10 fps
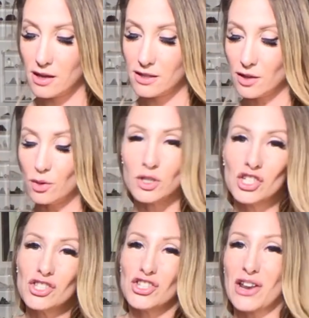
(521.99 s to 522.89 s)
So,
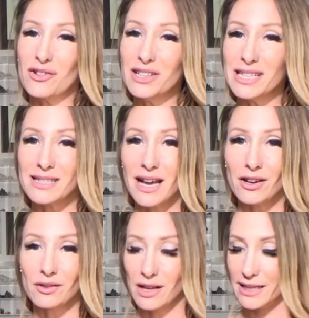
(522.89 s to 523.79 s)
just generally, it's not
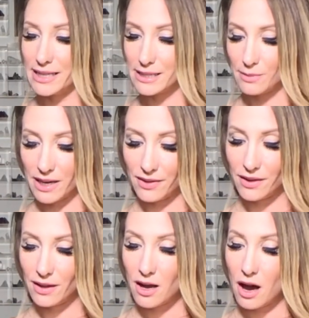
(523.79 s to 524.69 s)
your luckiest month.
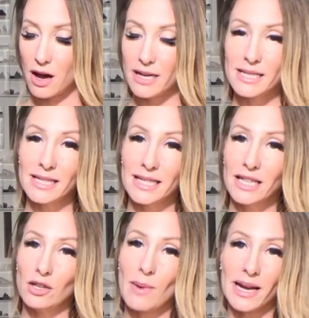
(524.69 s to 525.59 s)
Honestly,
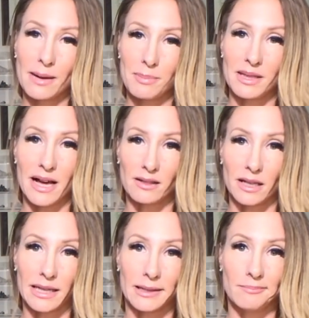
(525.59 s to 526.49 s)
you might not be that
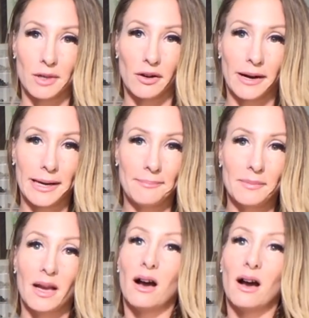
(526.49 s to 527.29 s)
lucky. All right.